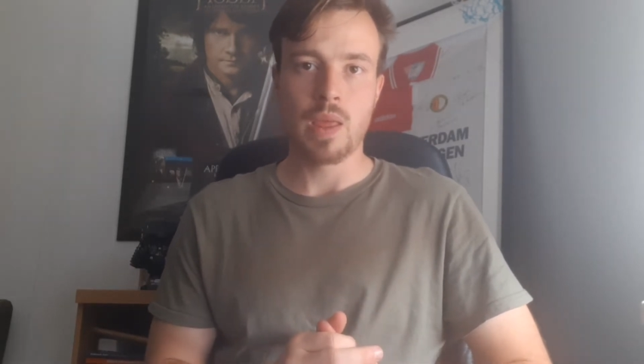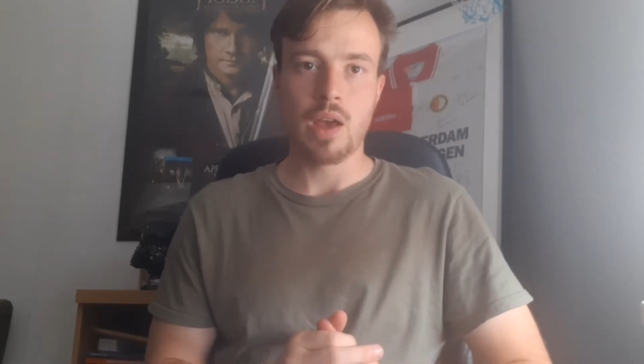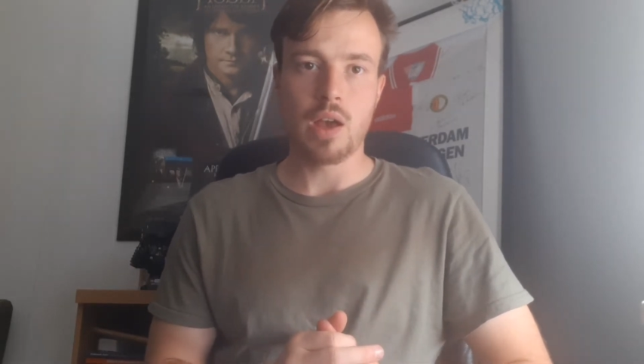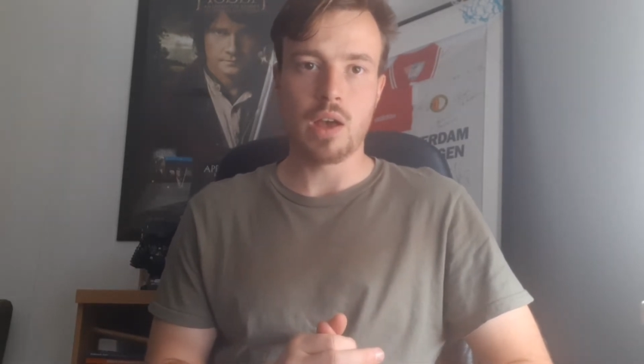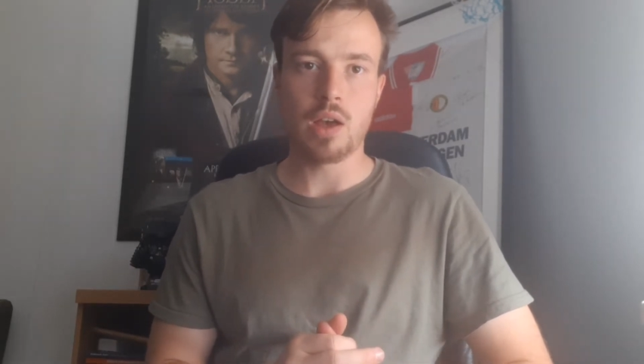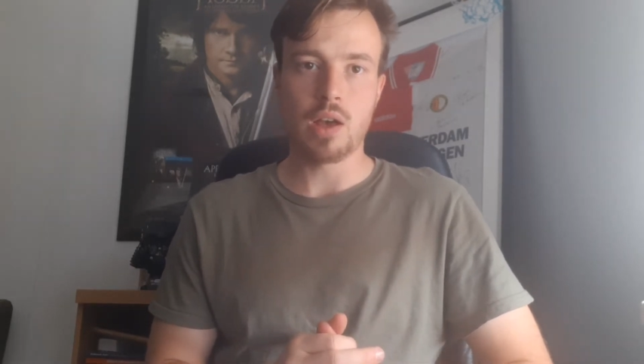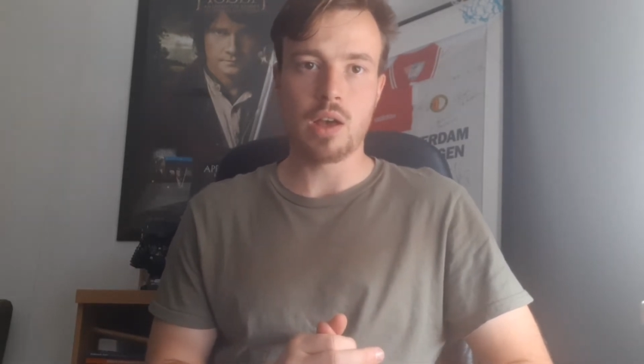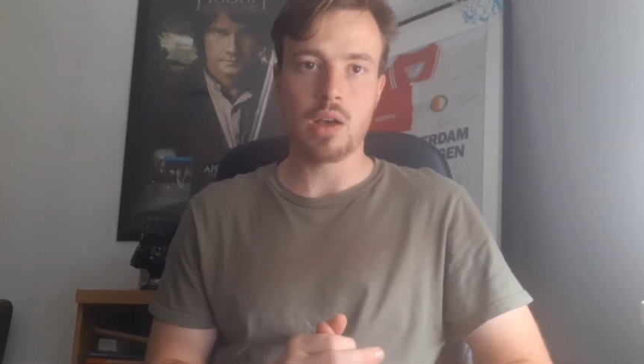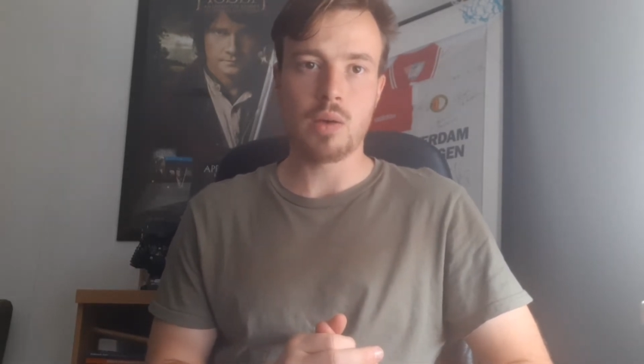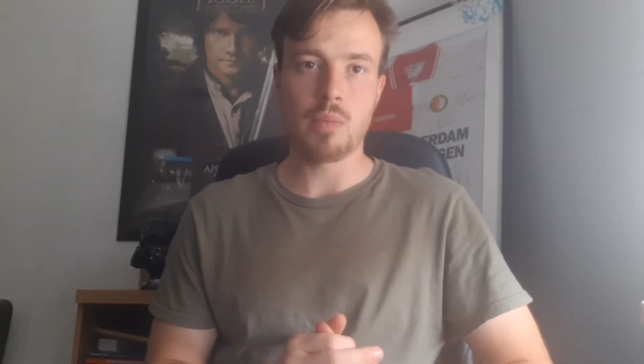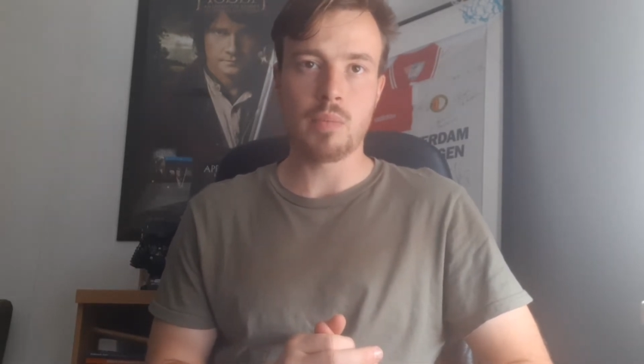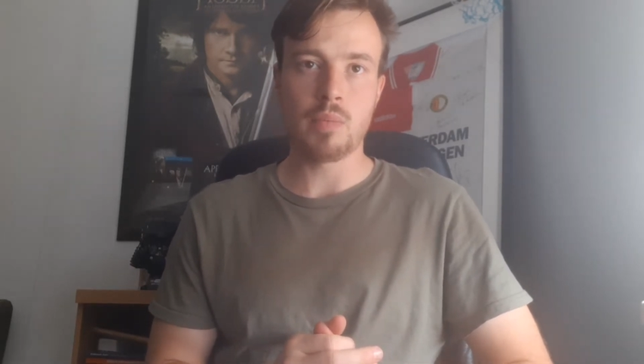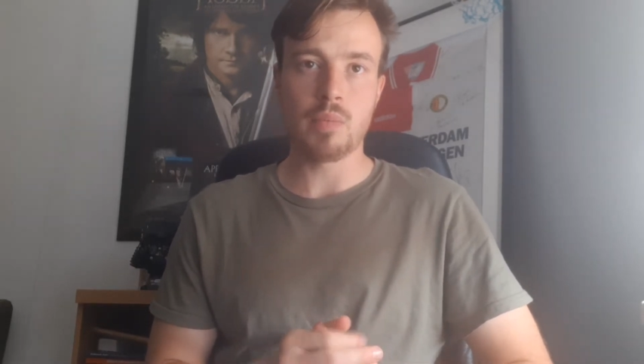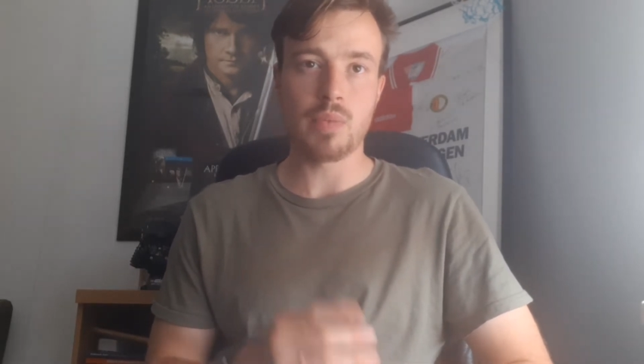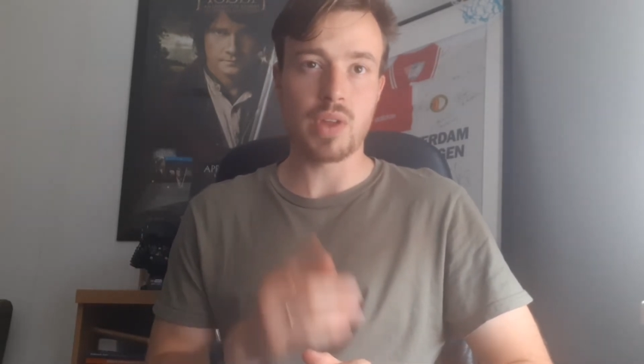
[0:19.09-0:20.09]

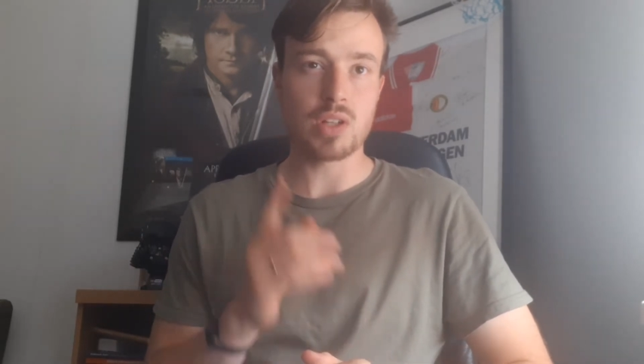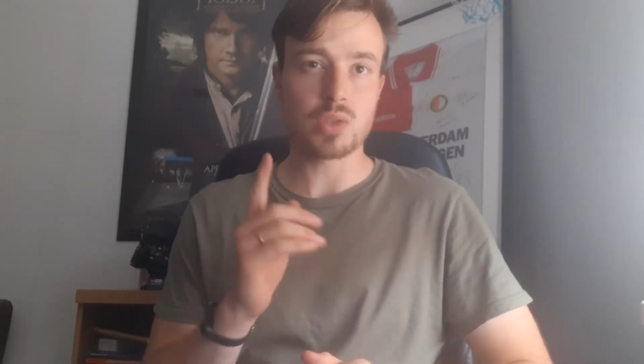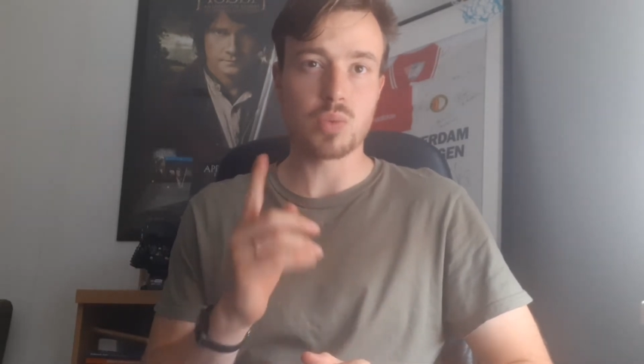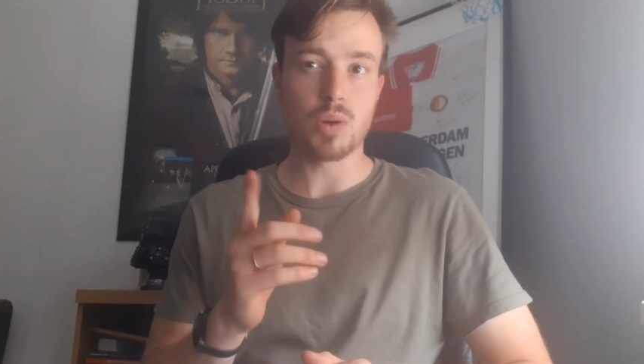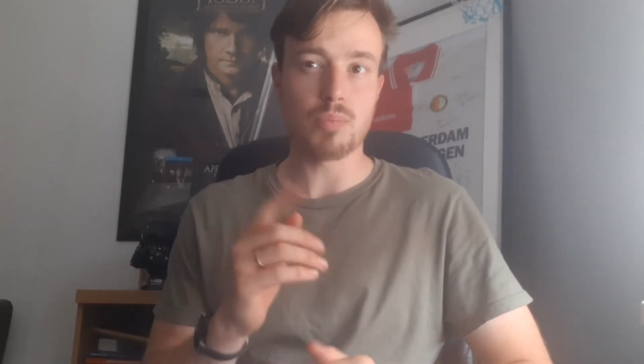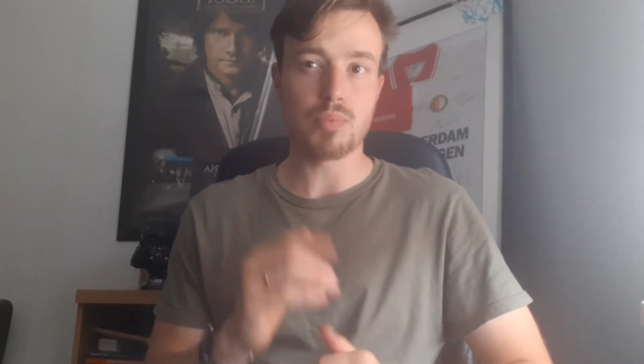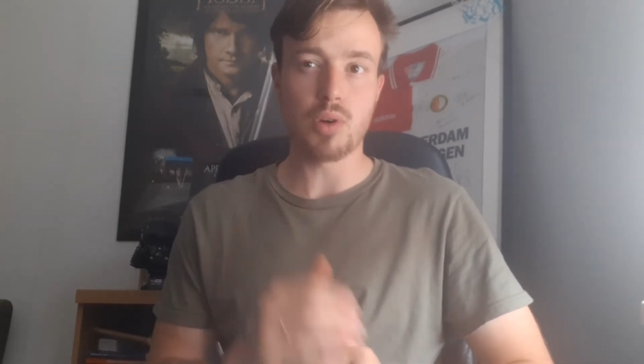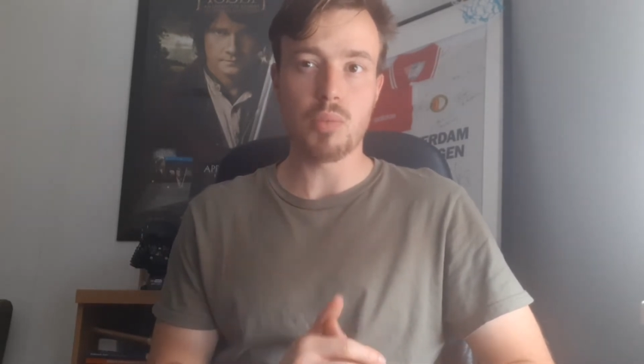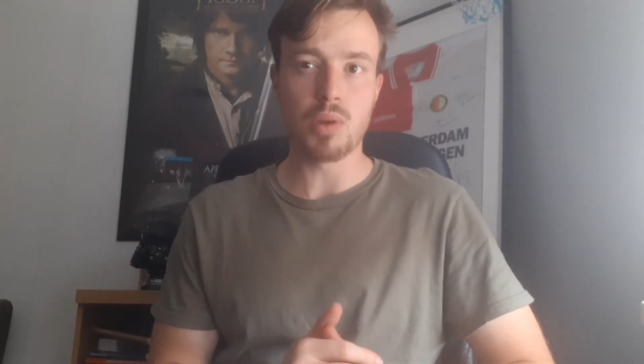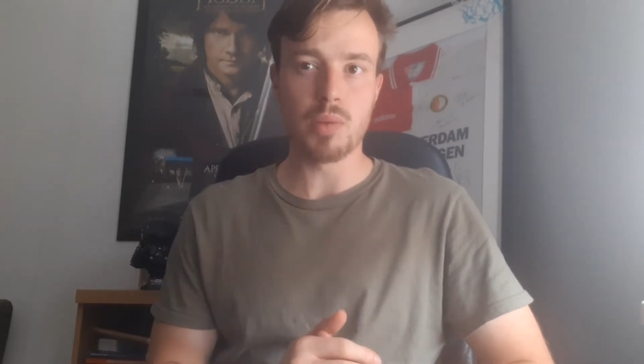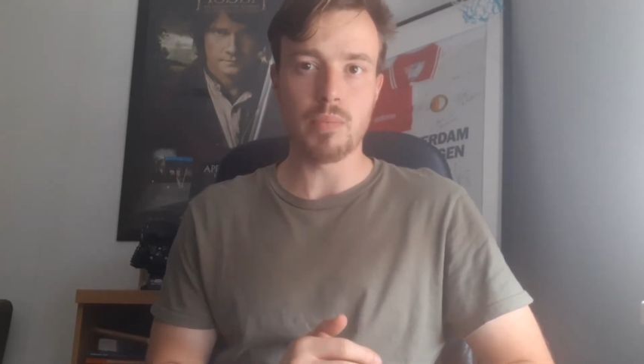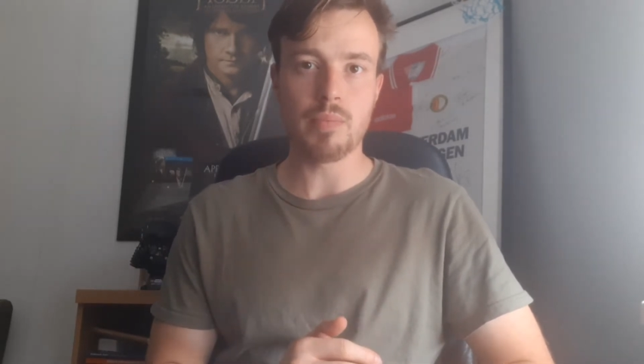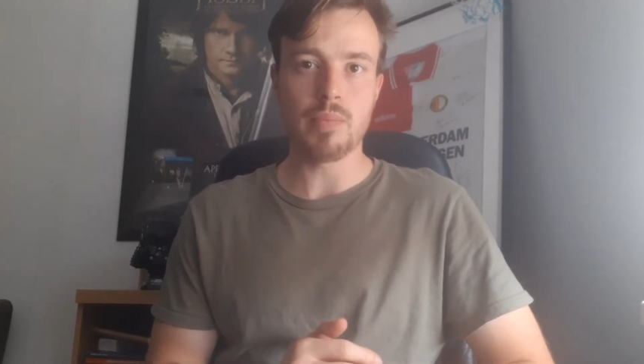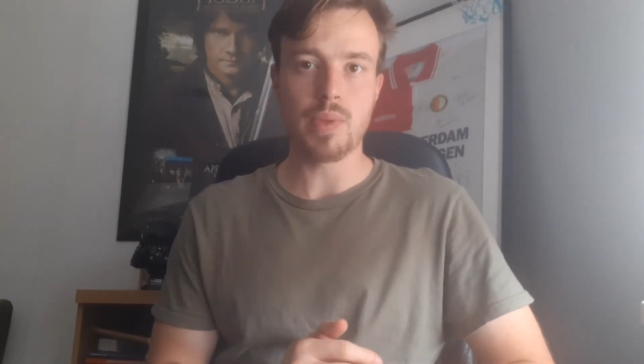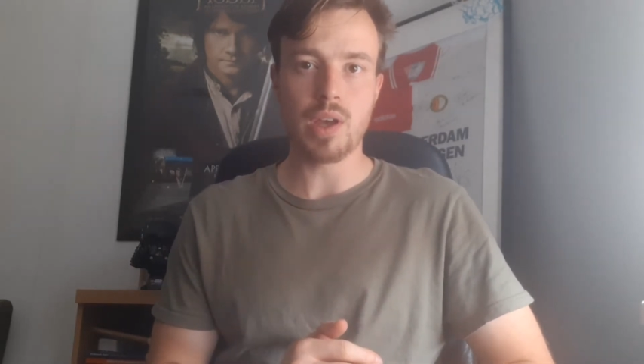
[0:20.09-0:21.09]
There's one
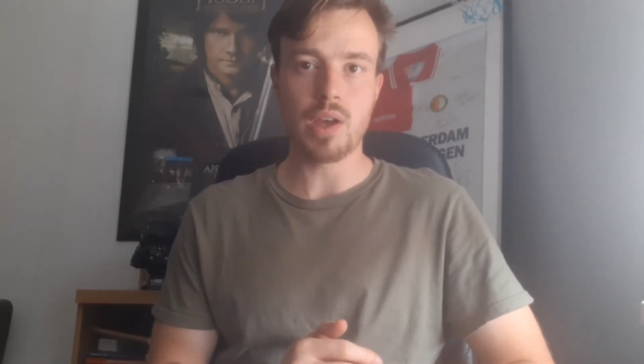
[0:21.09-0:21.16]
problem,